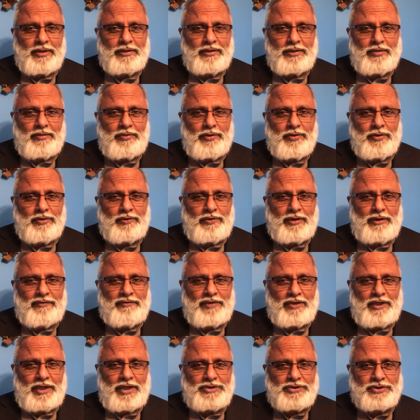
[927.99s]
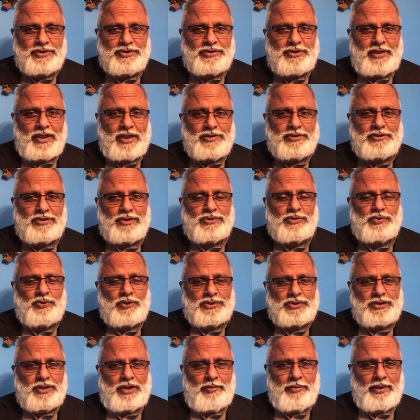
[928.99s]
the book of Revelation tells us
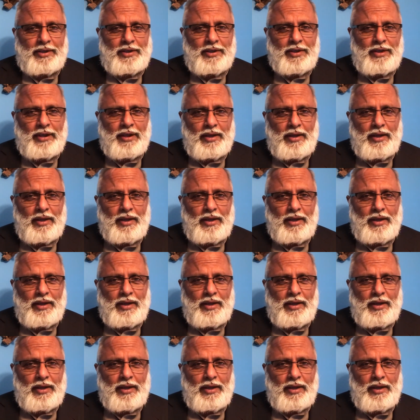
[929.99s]
what's coming